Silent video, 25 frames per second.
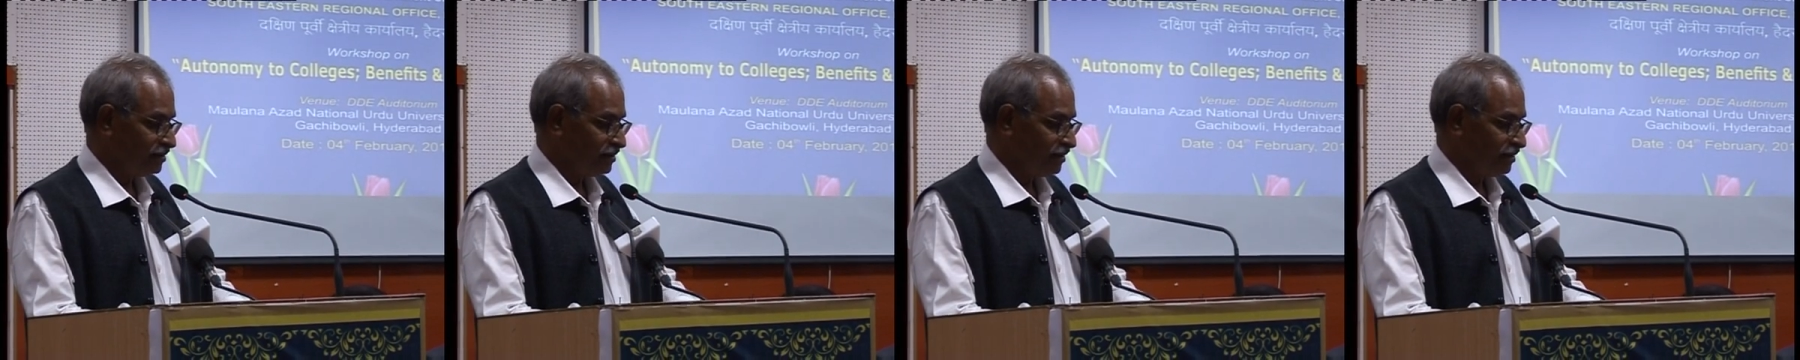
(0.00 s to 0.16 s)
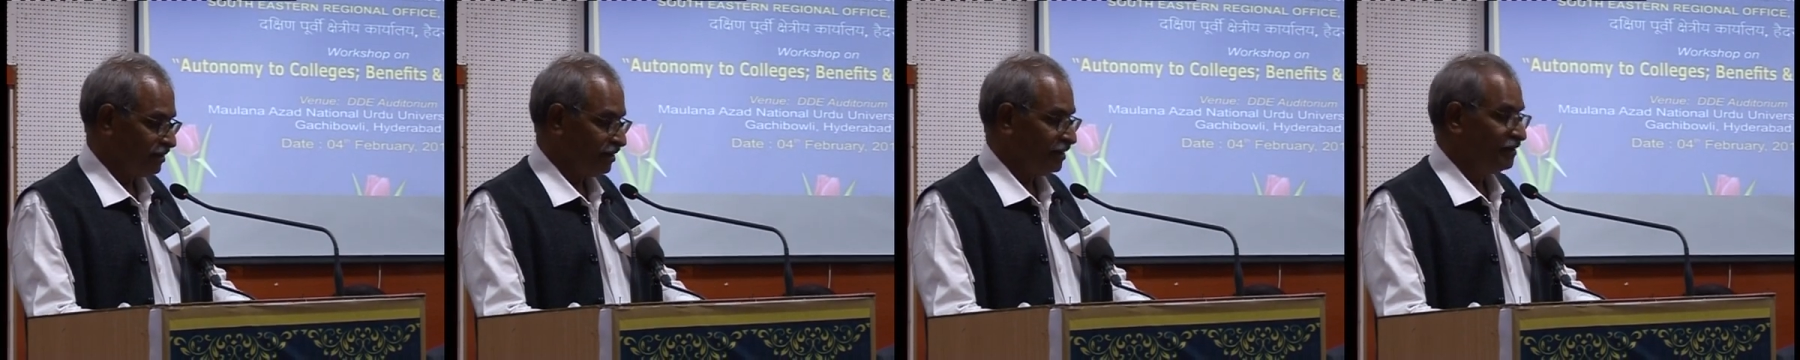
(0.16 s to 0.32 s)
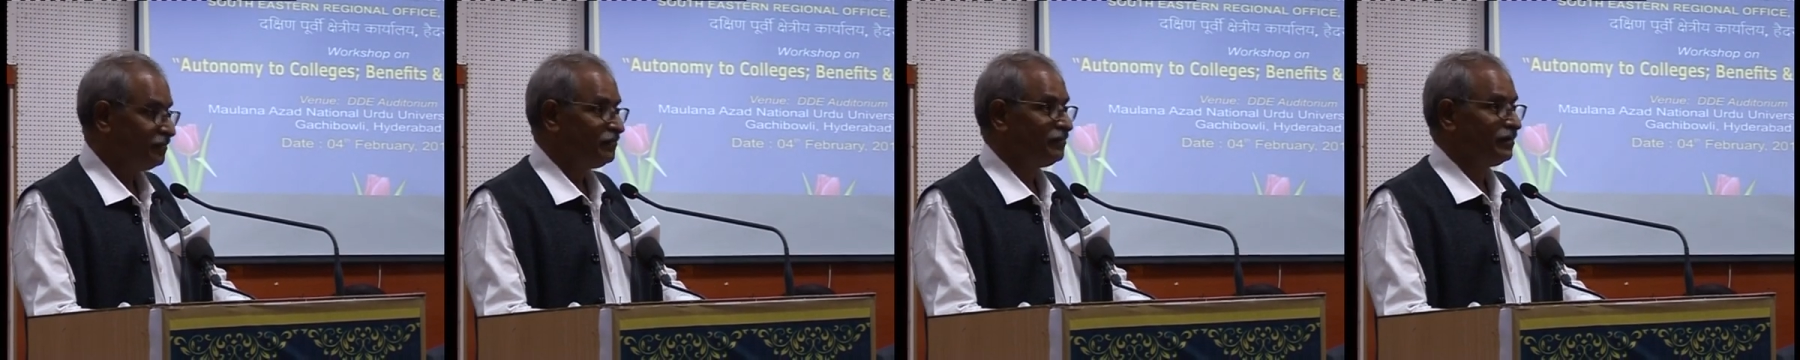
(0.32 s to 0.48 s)
a
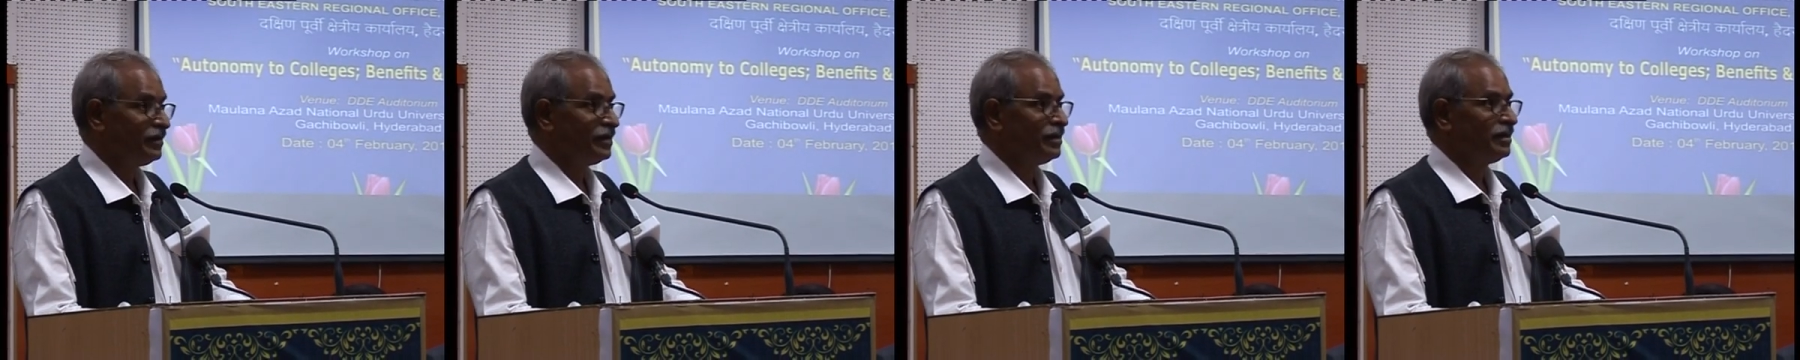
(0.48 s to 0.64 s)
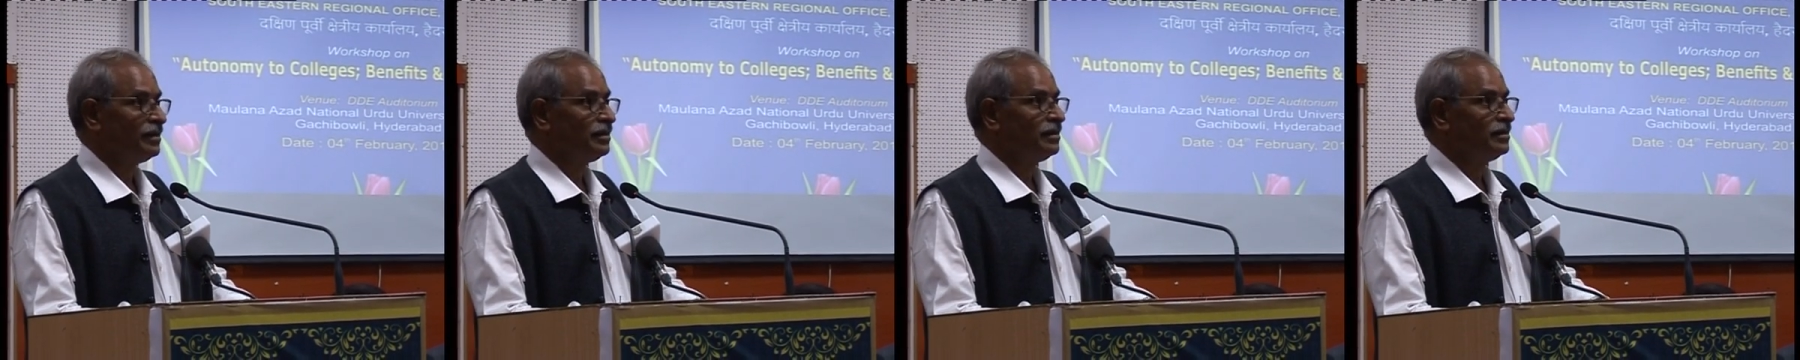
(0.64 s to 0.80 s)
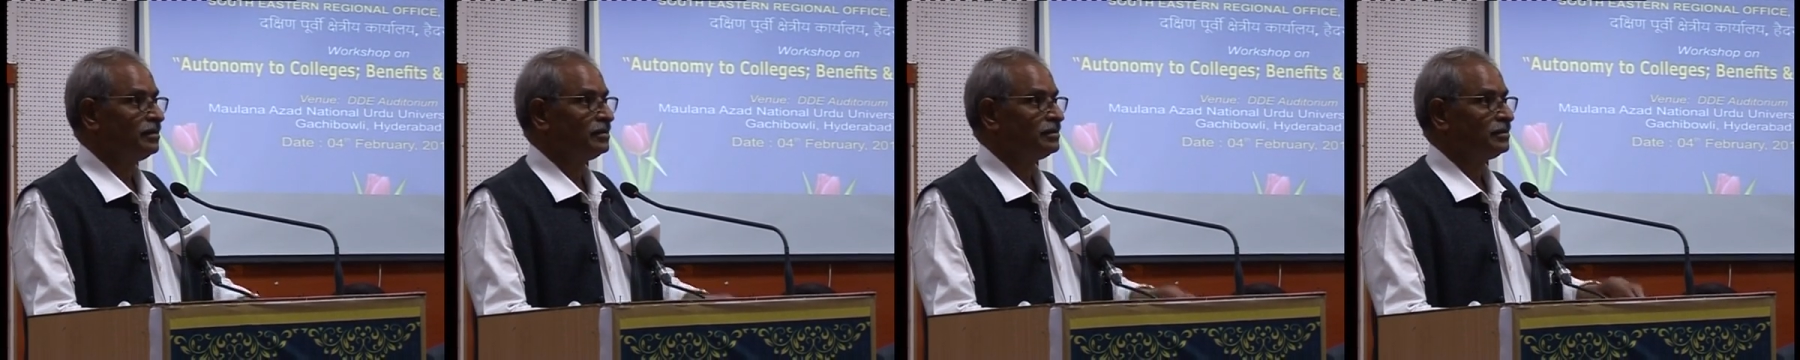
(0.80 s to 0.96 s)
need for
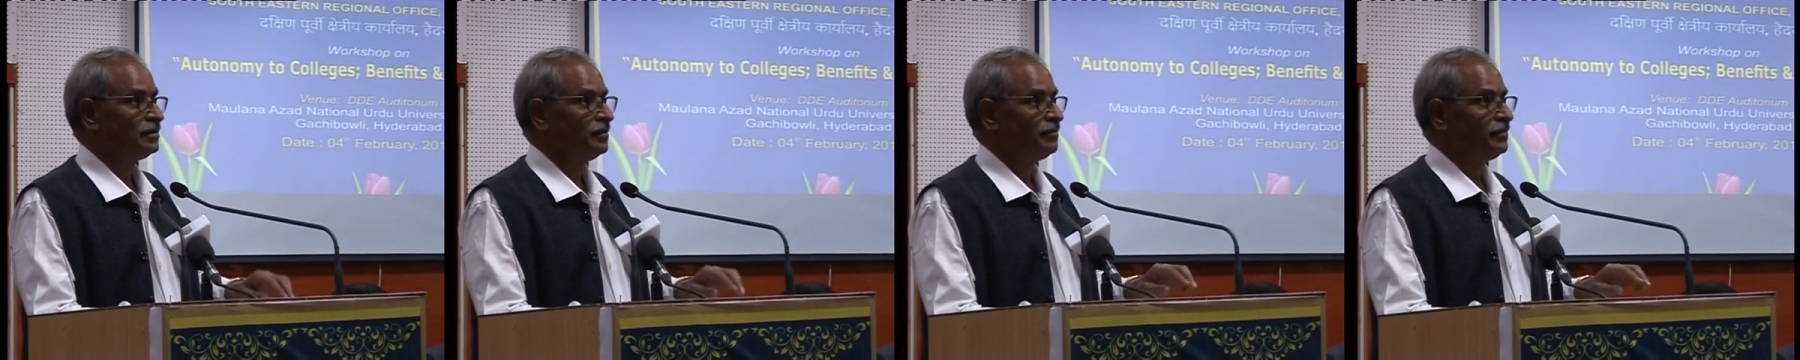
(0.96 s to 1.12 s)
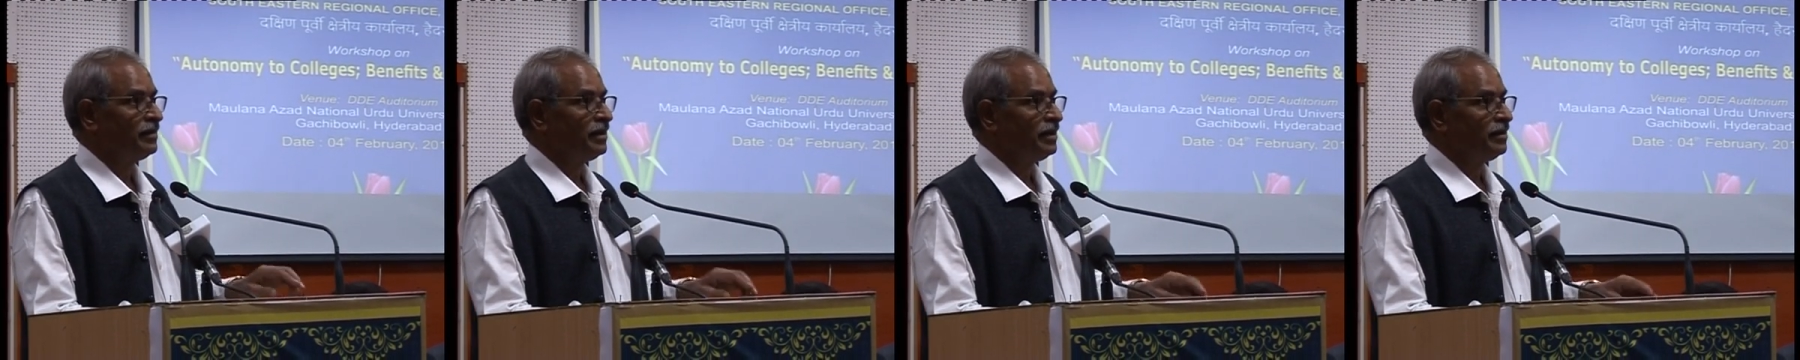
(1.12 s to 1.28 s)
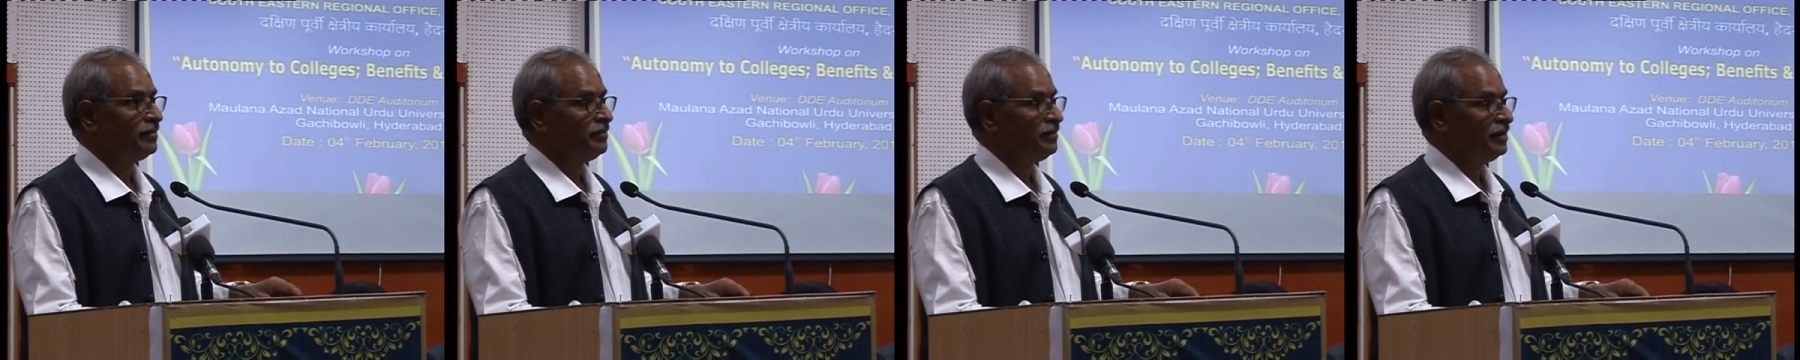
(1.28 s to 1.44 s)
a
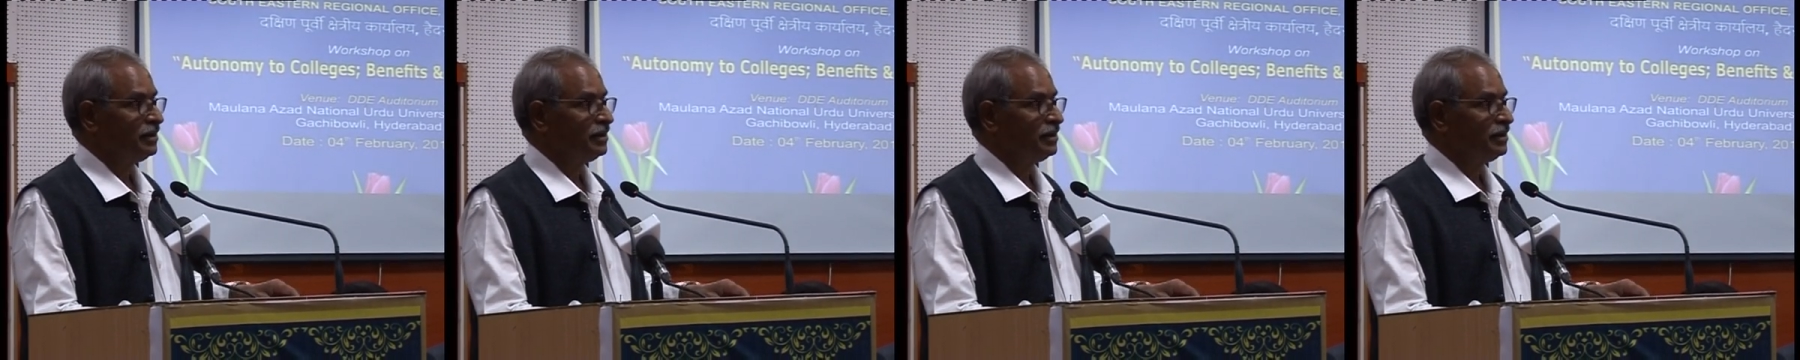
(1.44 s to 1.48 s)
separate